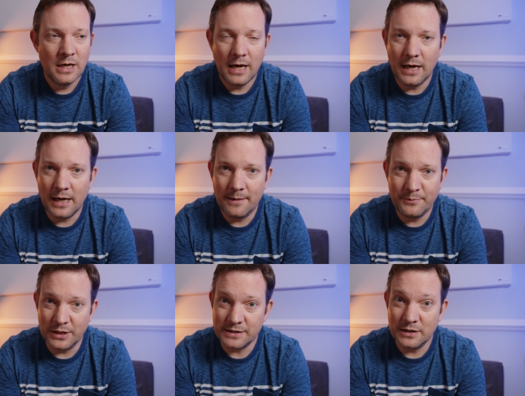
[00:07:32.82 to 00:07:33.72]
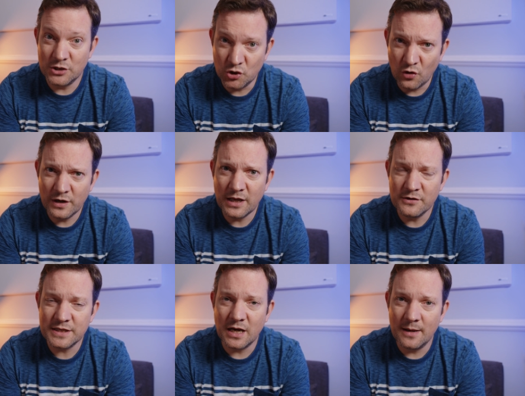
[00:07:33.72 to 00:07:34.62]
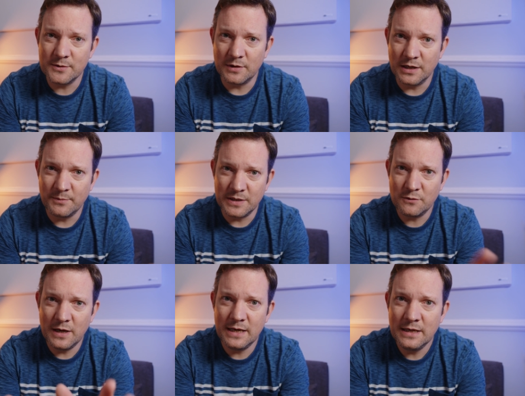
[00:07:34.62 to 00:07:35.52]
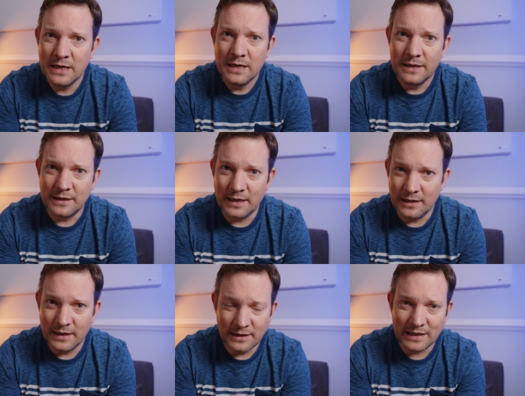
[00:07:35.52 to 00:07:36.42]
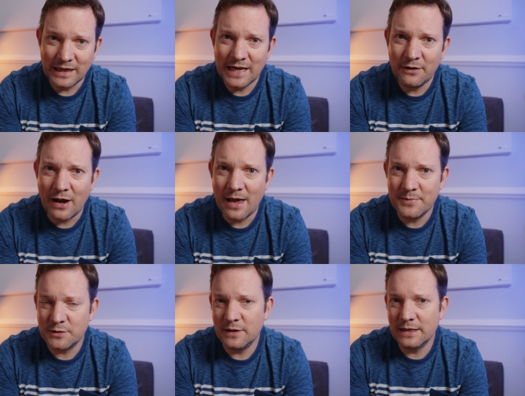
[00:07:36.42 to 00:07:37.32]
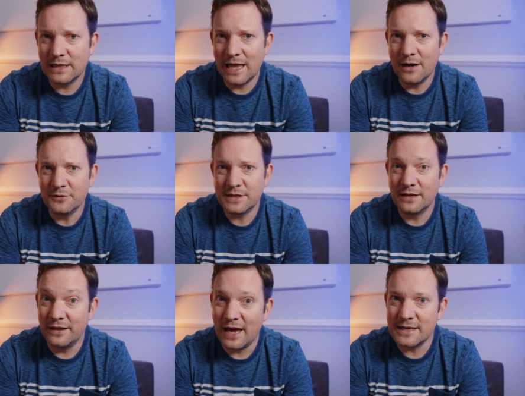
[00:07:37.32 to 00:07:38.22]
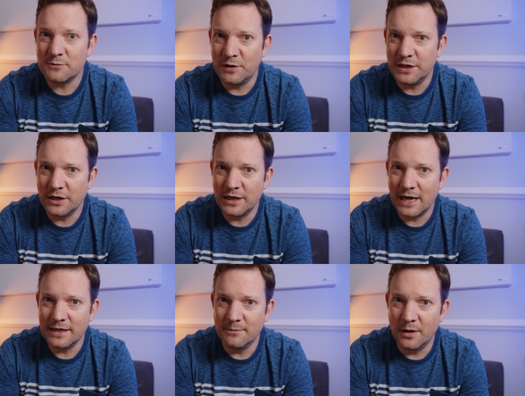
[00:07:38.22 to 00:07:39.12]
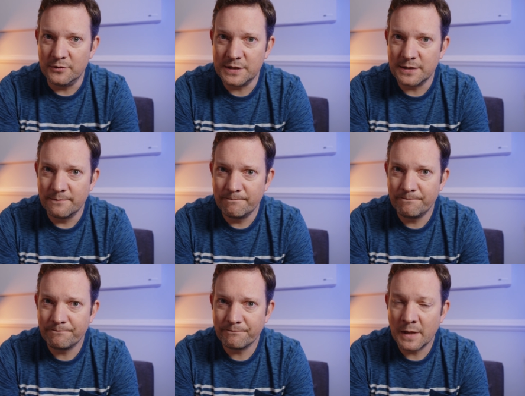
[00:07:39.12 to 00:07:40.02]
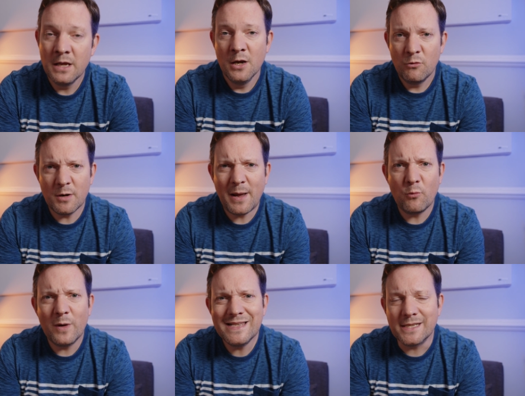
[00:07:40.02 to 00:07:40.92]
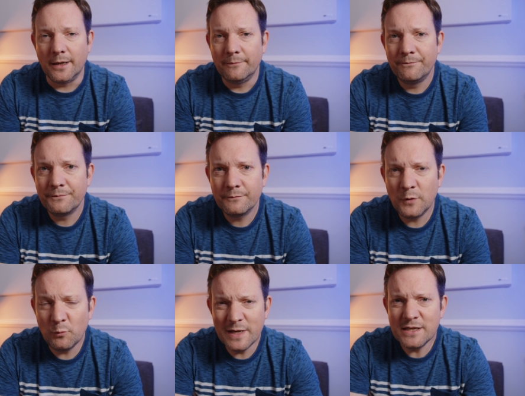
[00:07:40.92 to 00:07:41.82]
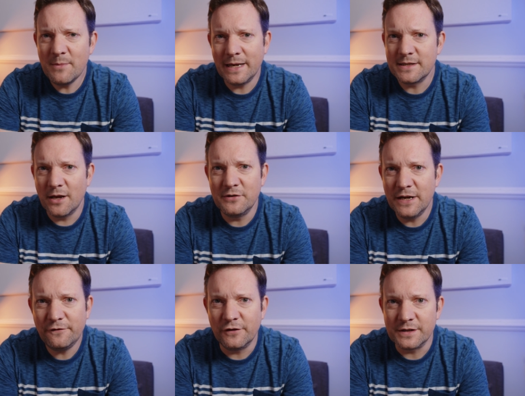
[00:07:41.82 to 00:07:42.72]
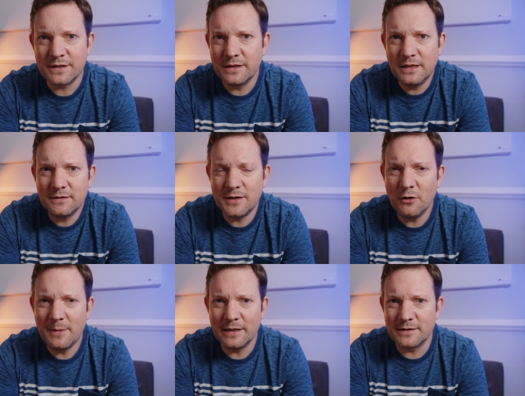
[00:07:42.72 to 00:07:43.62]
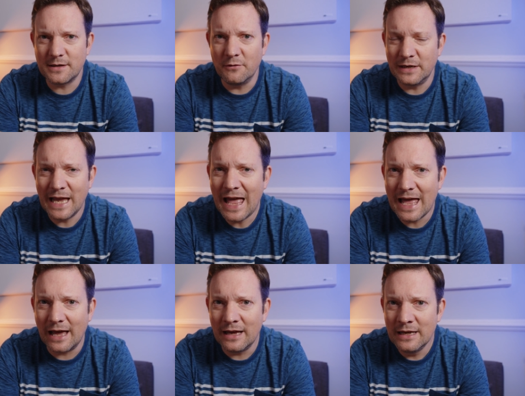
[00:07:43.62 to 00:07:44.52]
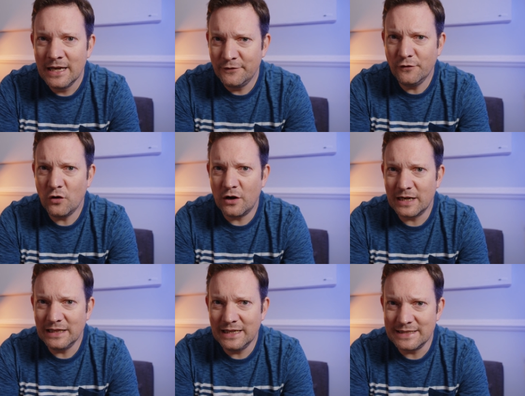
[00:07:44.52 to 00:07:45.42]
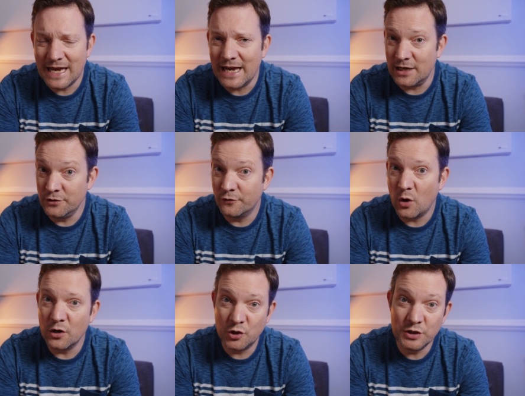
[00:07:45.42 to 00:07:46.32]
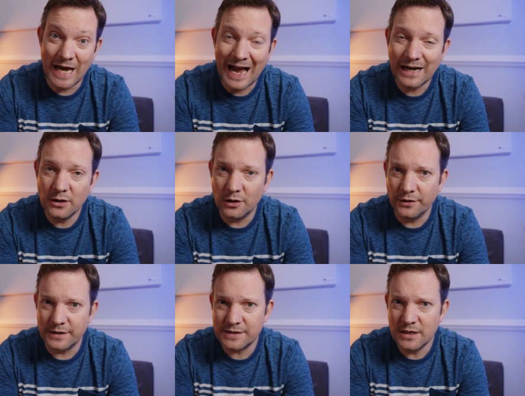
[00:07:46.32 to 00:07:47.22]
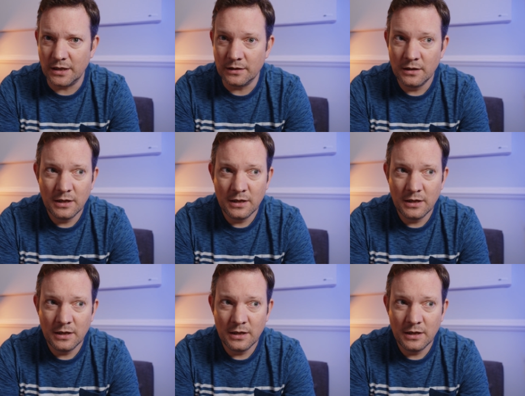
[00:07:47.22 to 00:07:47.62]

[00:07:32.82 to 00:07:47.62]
Uh, but during those times when you're between, the, in, in the clear air between the clouds, that's when you're gonna get the most. What about winter? Well, winter makes no difference. The solar panels don't care. If you've got a clear day and you've got a good angle on the sun,